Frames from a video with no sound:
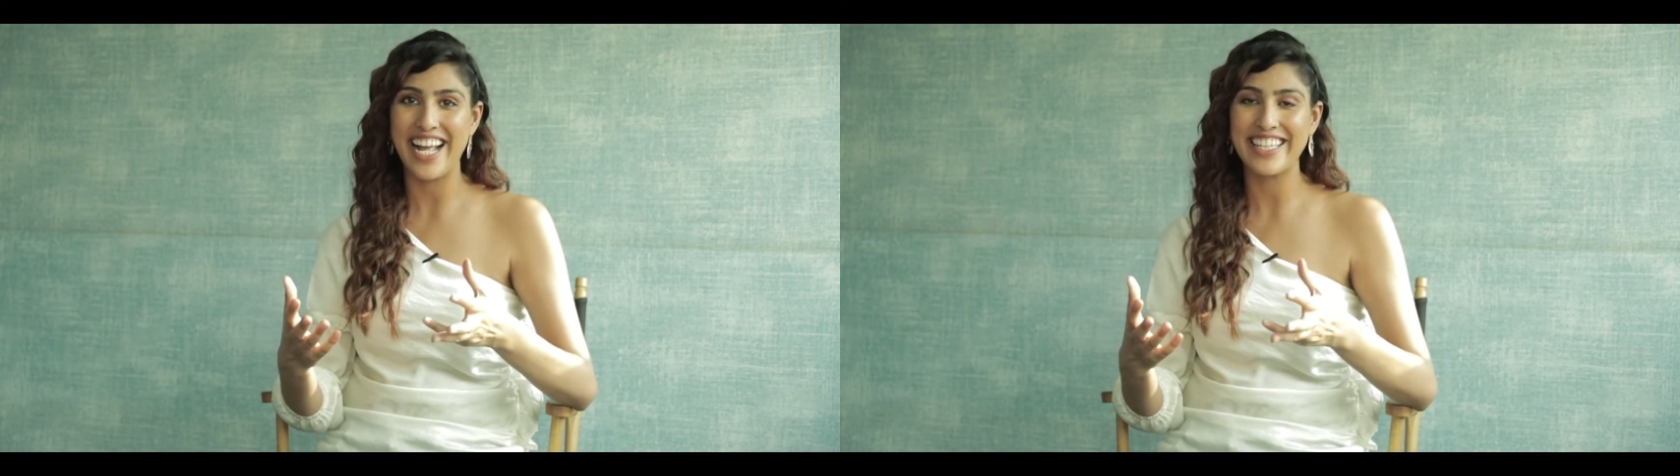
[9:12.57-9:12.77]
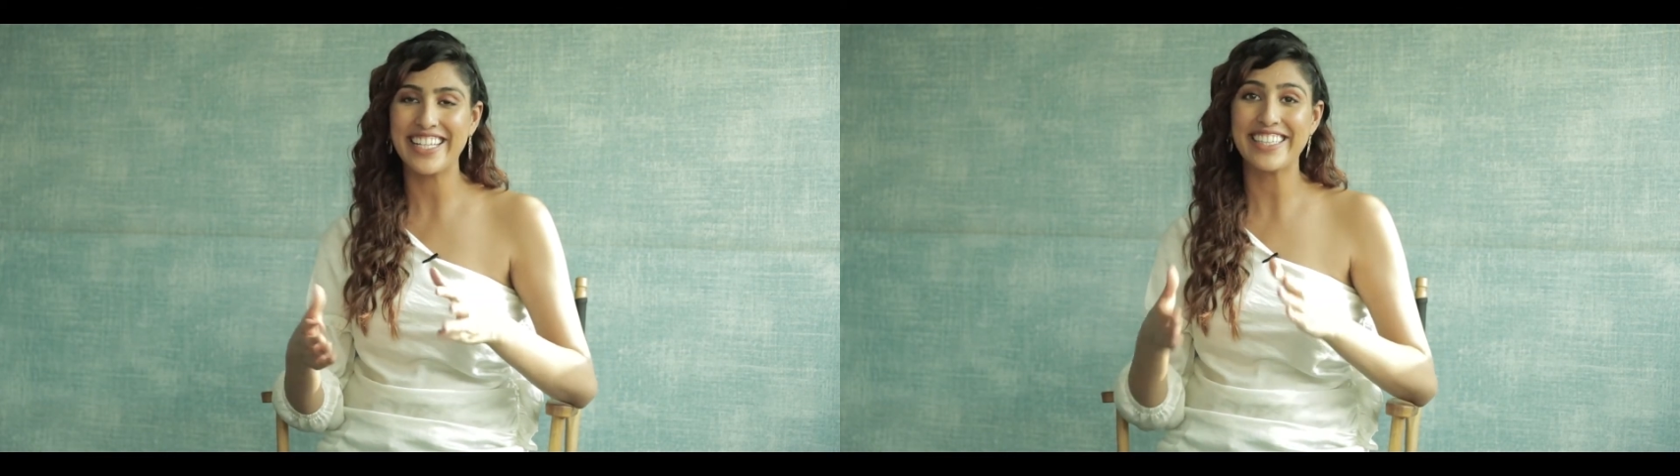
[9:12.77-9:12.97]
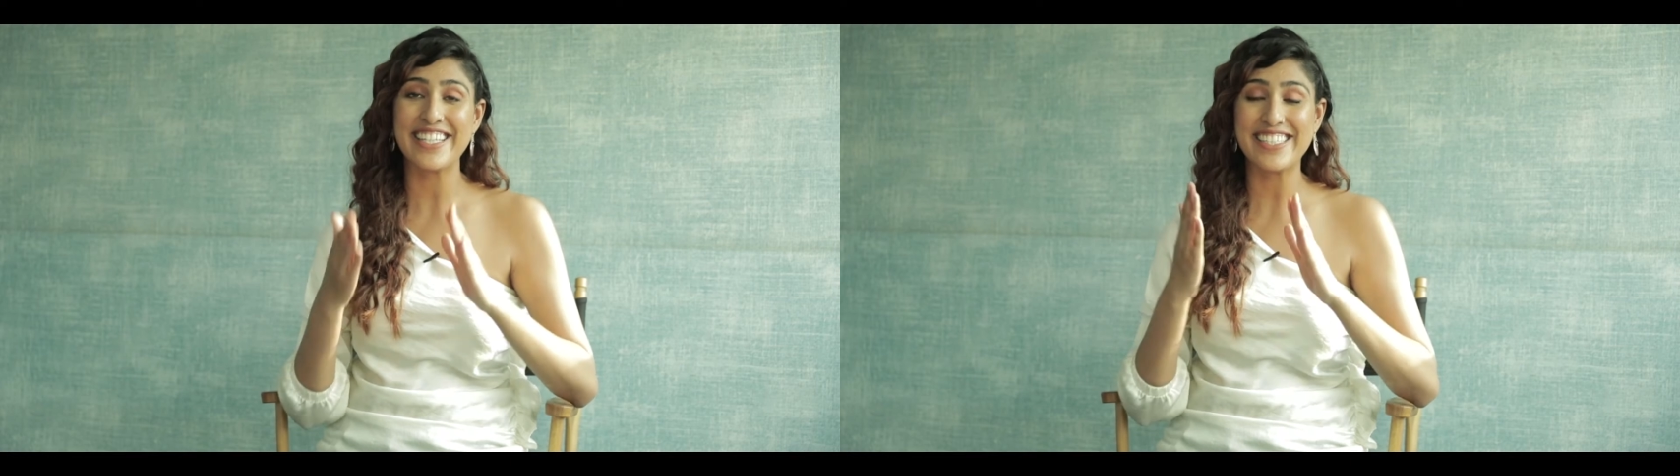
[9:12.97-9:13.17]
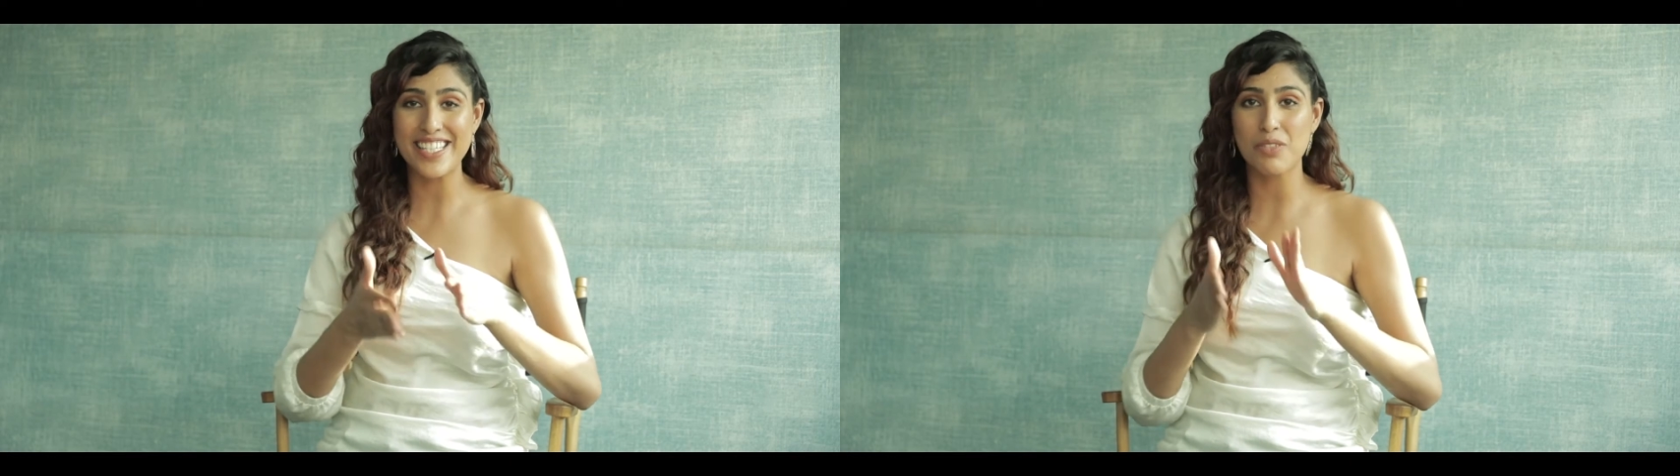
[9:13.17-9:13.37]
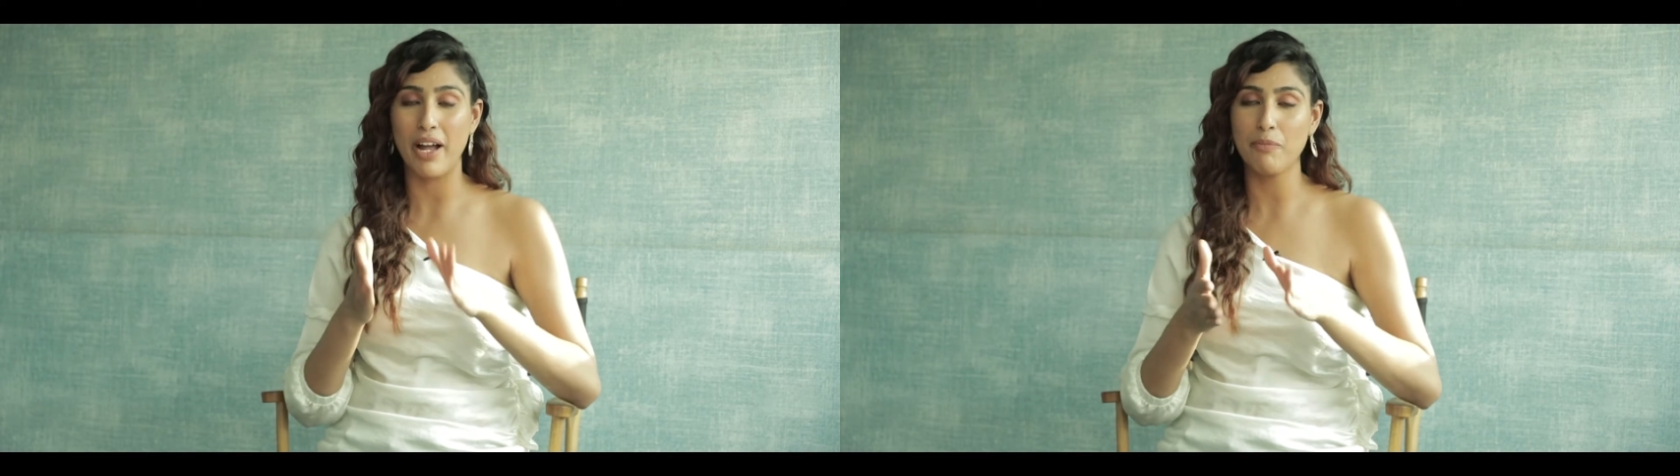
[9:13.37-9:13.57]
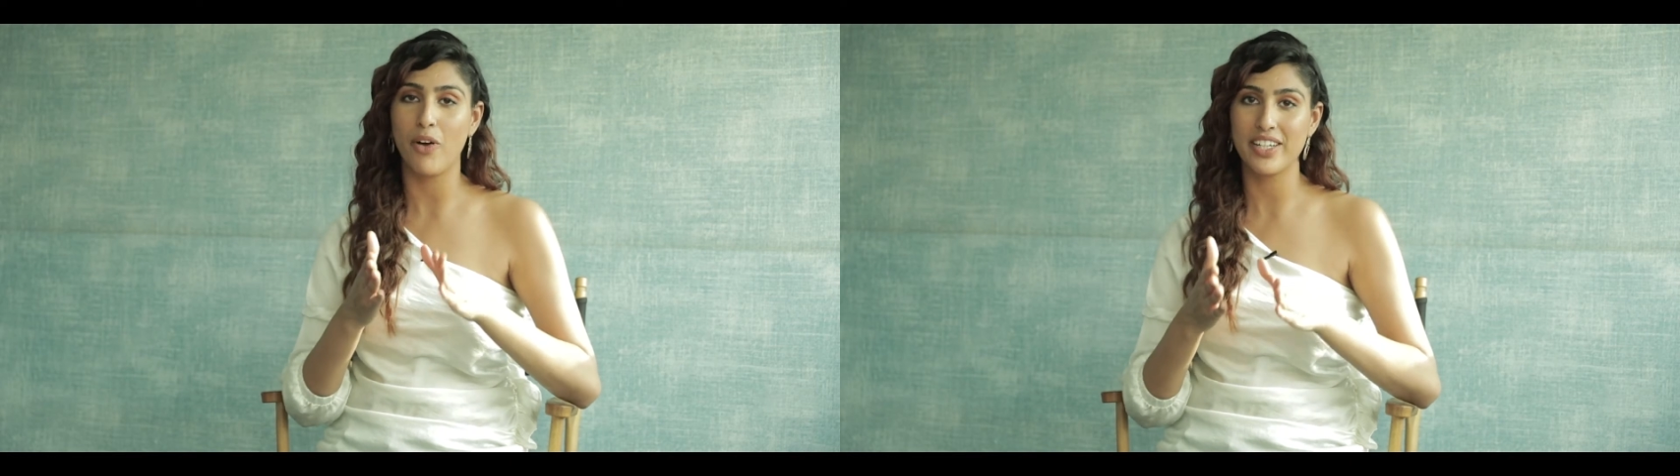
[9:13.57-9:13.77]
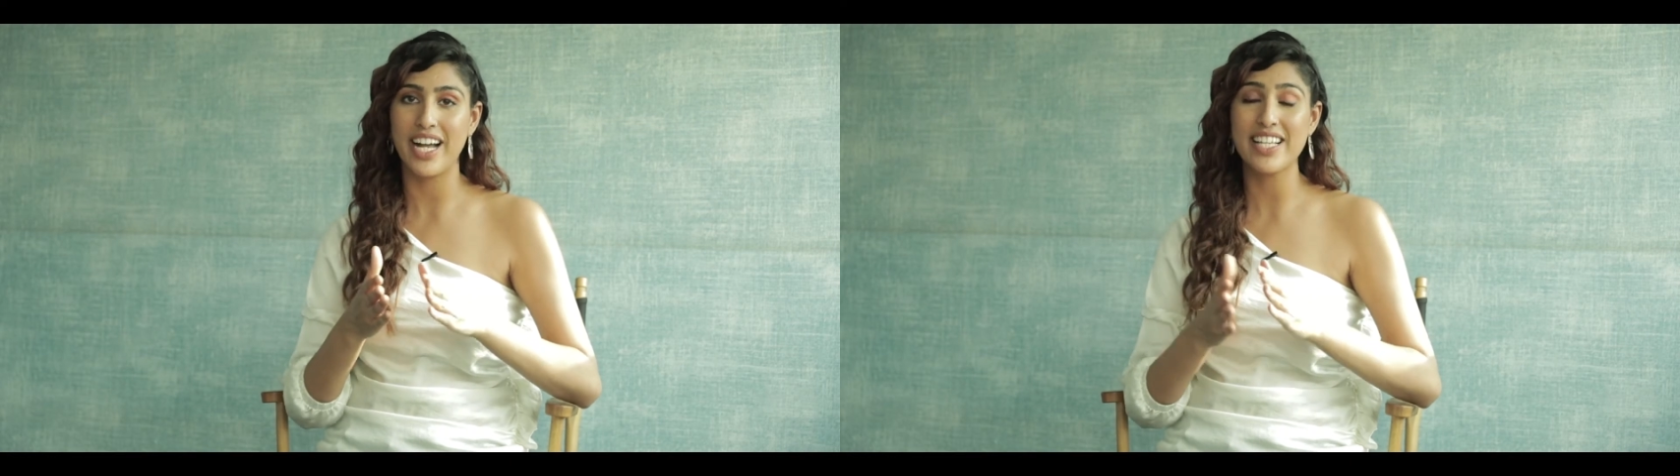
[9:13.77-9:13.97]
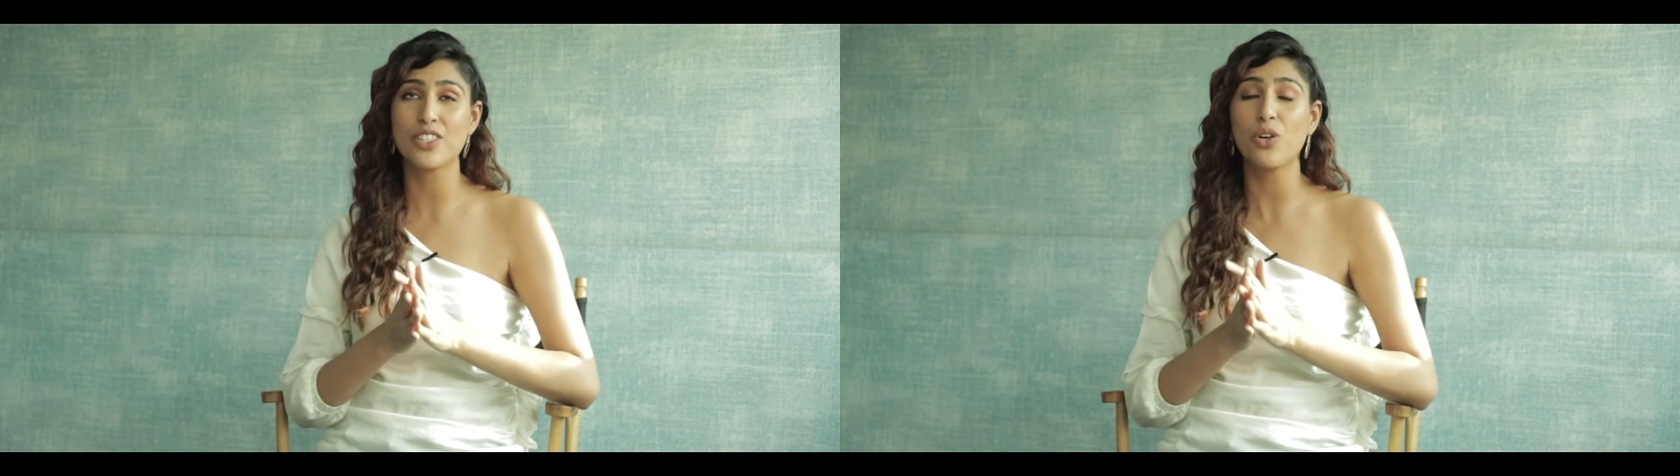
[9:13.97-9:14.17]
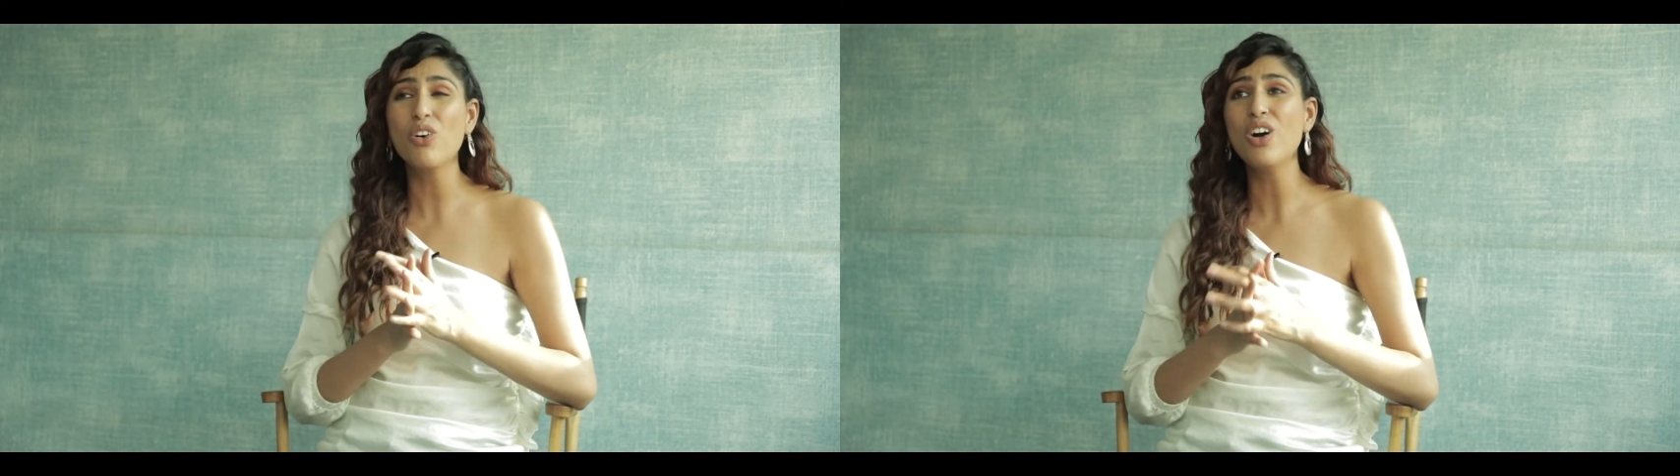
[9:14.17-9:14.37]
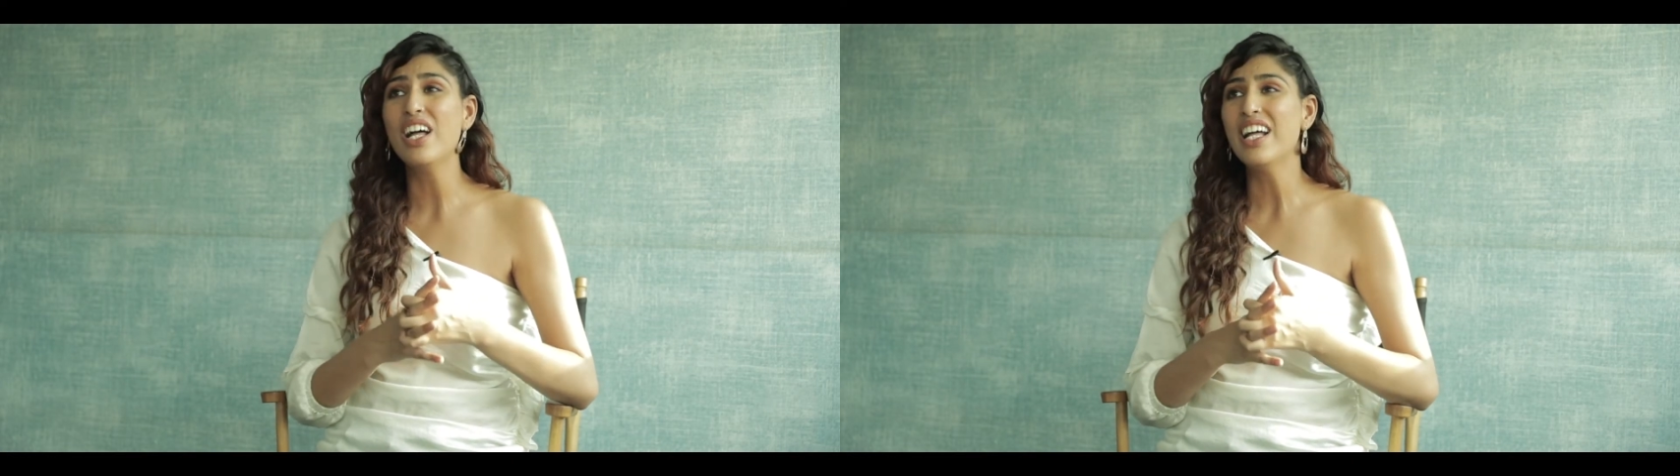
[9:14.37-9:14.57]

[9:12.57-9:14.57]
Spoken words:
I think this is one podcast, though